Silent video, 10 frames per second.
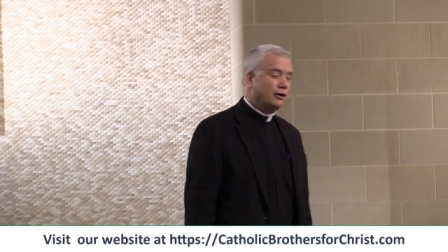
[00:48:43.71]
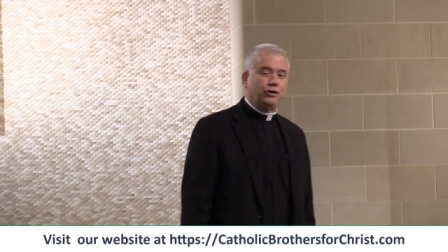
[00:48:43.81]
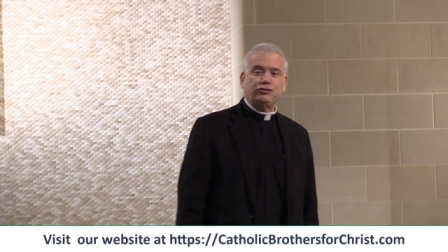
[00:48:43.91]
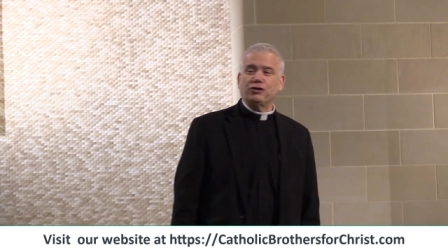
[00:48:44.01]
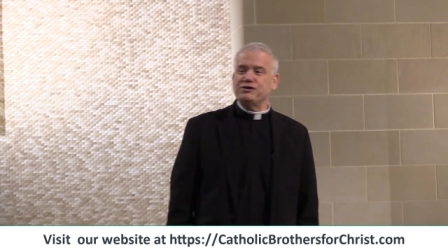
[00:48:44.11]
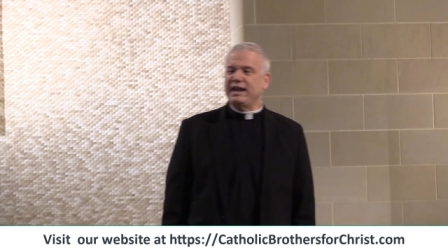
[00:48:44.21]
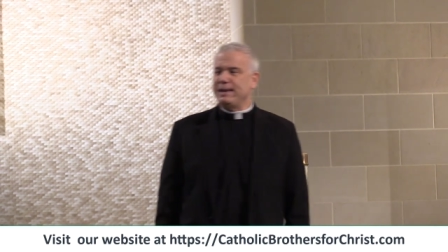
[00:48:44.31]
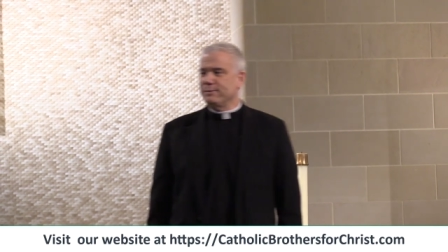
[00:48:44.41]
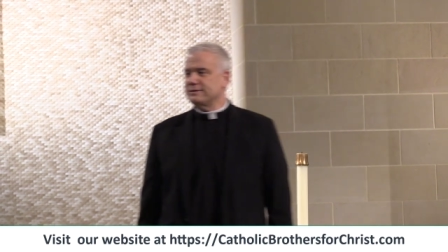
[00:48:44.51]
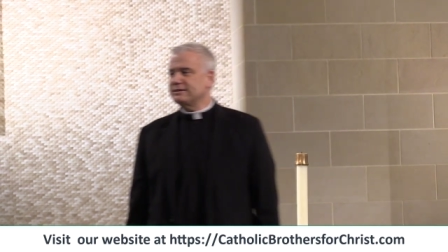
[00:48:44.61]
Could your
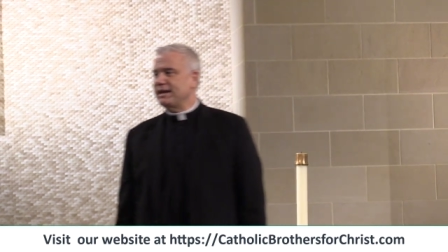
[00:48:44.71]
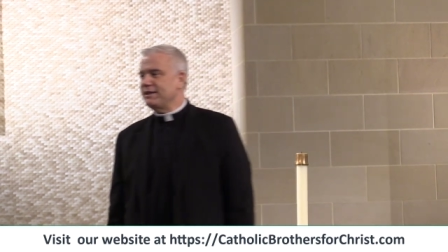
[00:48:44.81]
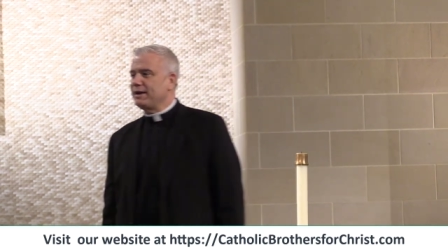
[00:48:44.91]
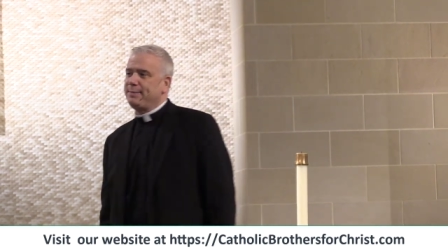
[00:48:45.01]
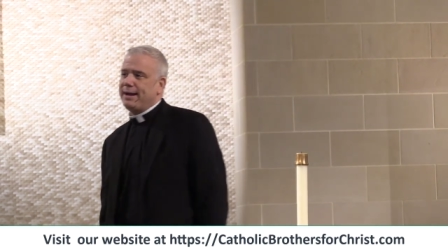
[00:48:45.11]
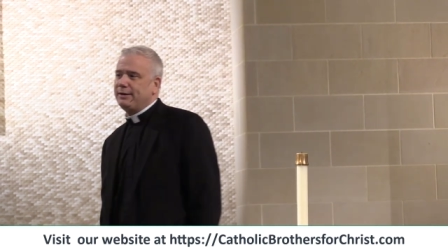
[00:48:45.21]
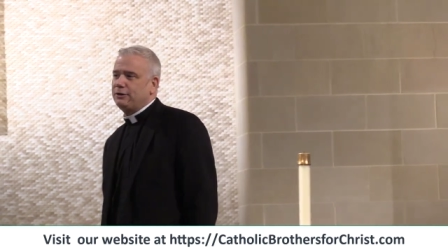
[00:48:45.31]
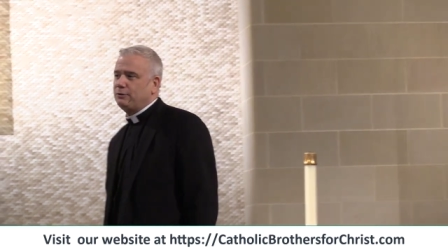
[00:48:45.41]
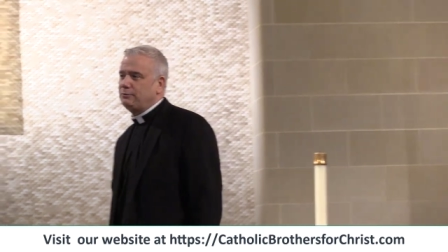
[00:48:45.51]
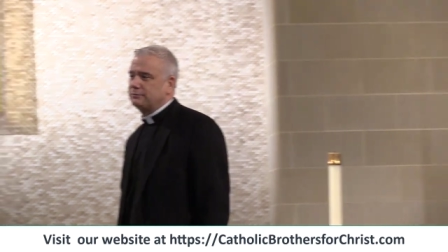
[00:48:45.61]
neighbors say that about
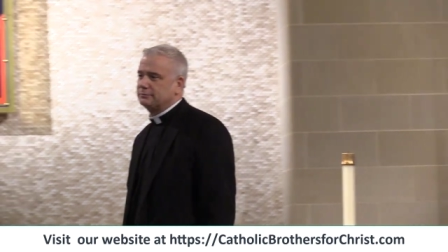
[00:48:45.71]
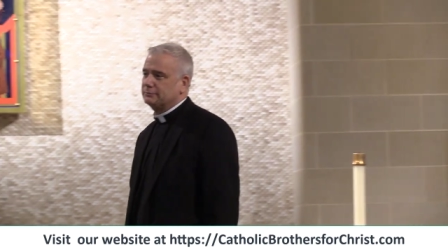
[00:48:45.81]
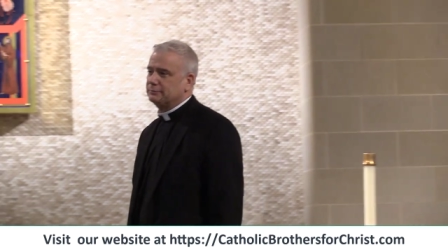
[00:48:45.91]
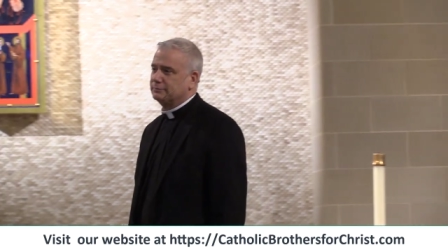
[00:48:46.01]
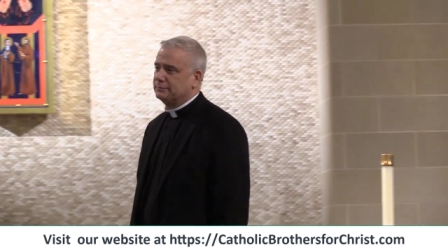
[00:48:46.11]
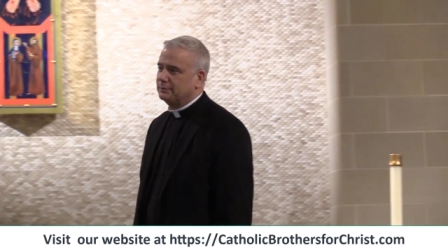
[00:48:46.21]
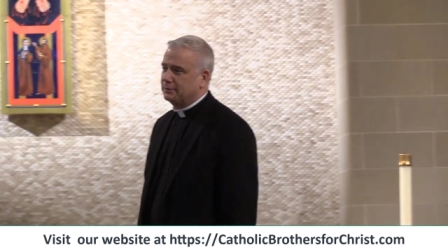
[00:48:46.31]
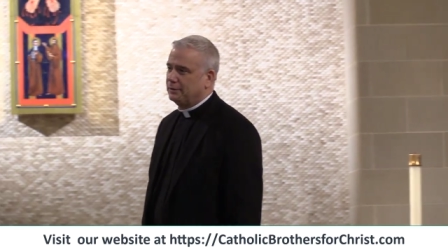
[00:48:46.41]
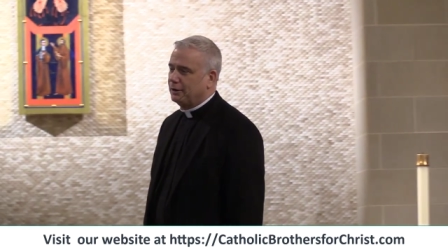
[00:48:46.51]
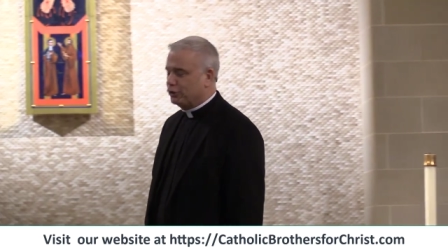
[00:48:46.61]
you?
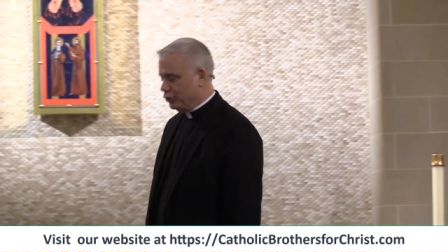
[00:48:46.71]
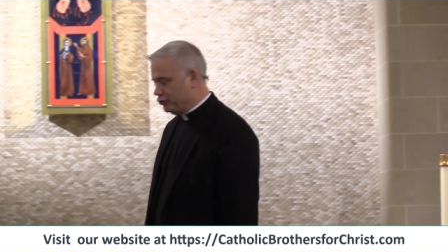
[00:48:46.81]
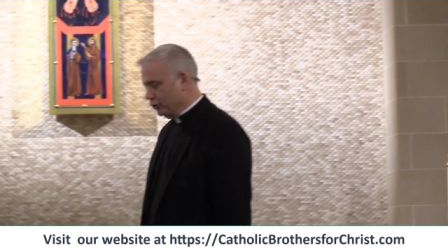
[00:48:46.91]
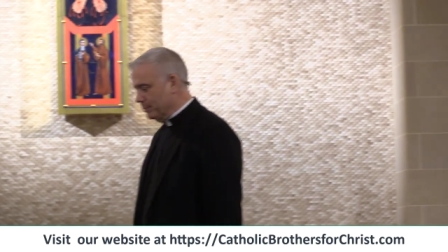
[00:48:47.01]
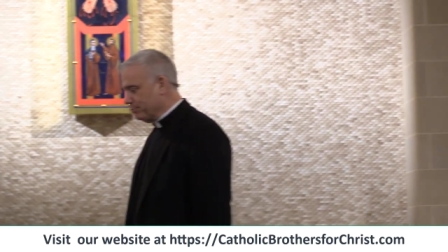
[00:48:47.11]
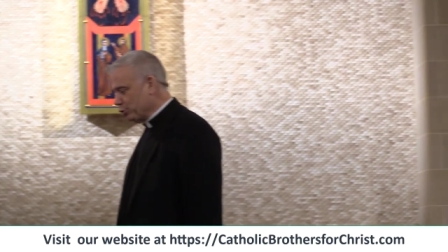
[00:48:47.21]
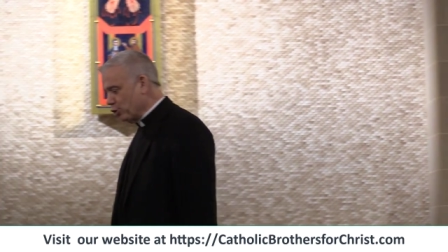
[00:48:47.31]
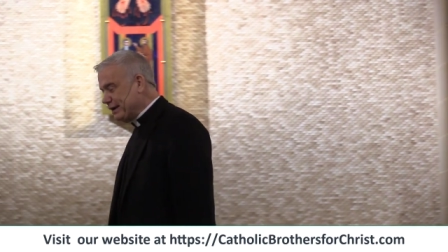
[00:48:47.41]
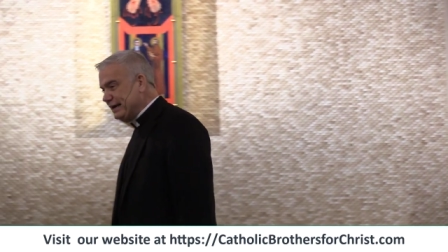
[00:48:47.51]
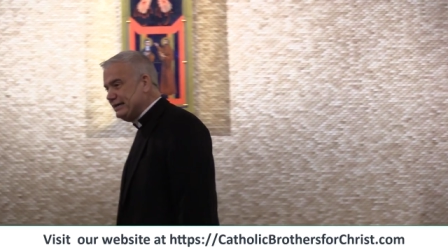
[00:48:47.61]
Could your
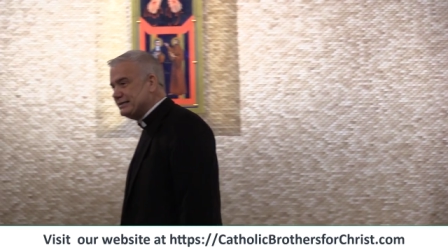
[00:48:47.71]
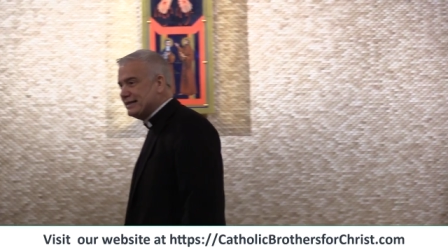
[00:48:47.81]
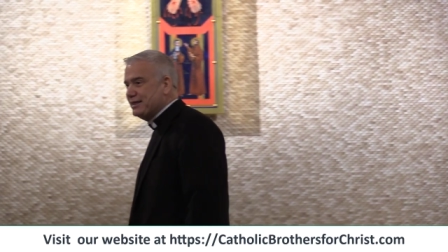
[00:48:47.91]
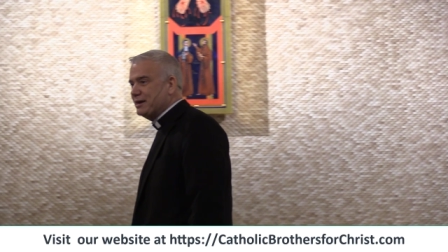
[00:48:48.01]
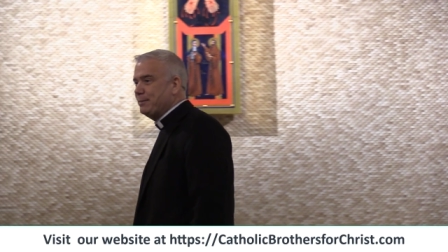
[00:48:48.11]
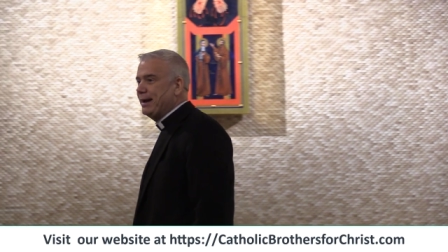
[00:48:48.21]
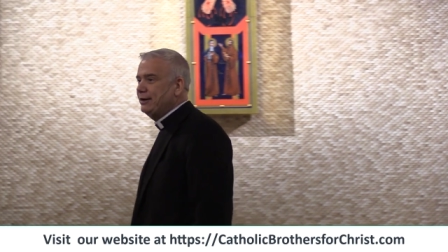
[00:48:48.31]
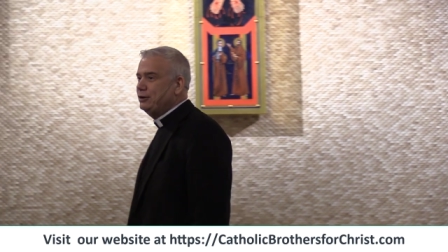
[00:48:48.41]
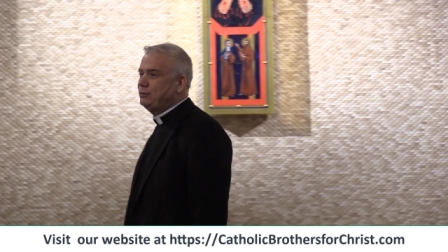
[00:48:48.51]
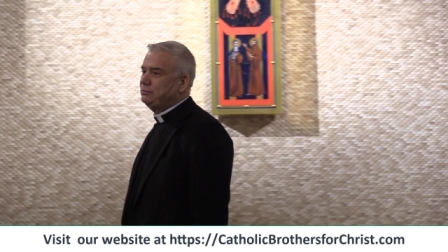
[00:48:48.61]
employees say that
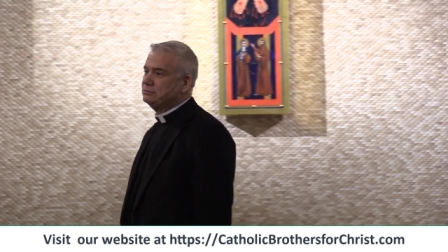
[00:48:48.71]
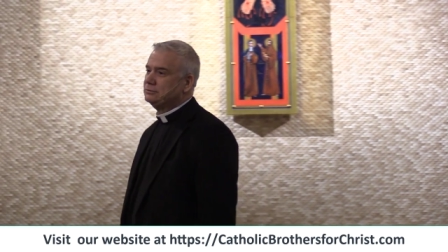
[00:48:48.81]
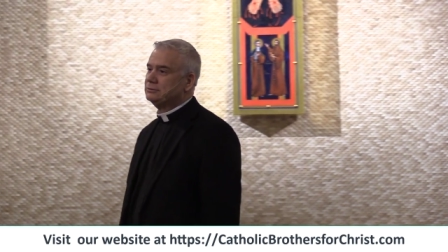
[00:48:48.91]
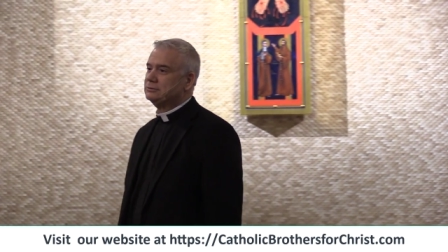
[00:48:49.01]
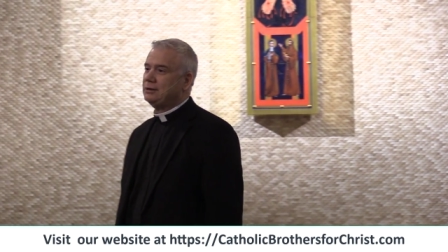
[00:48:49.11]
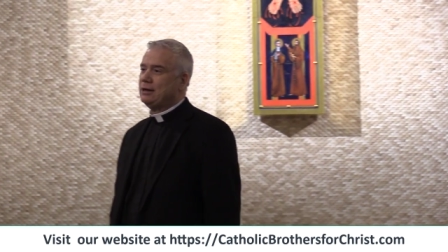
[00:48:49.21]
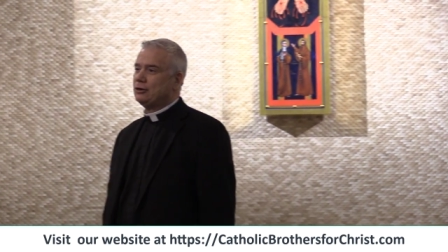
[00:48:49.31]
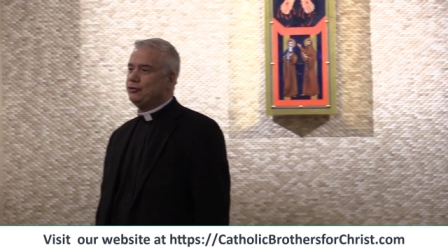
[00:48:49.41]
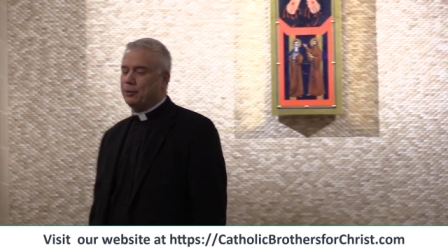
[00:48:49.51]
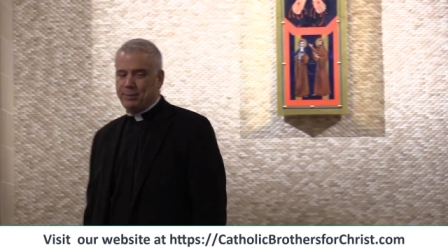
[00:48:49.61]
about you?
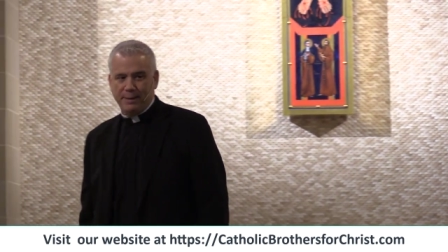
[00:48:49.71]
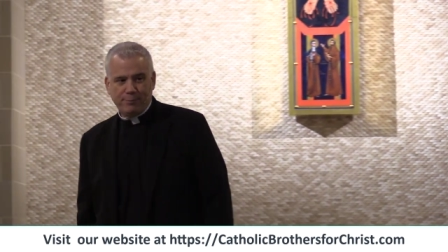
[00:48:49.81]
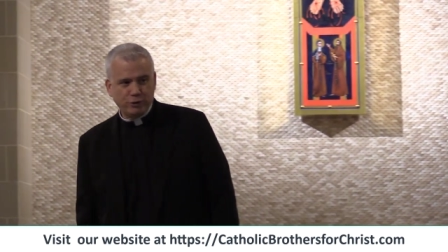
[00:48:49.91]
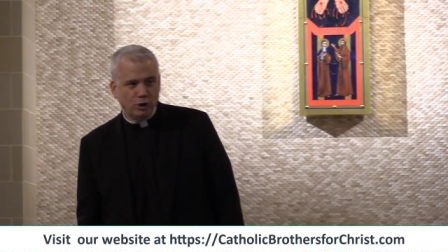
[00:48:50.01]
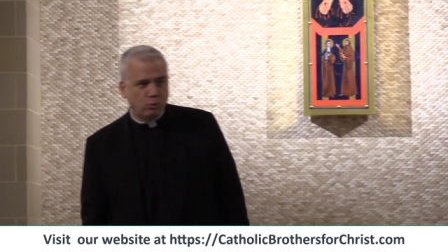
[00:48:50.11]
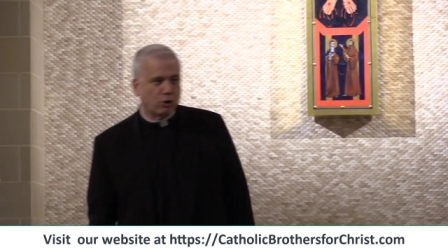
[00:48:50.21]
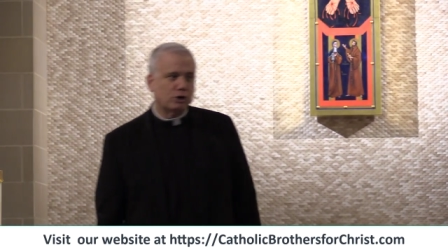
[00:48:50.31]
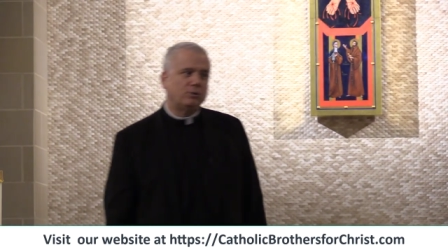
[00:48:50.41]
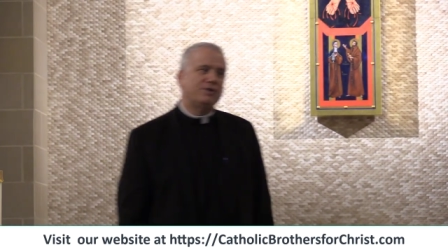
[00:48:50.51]
Could the people you work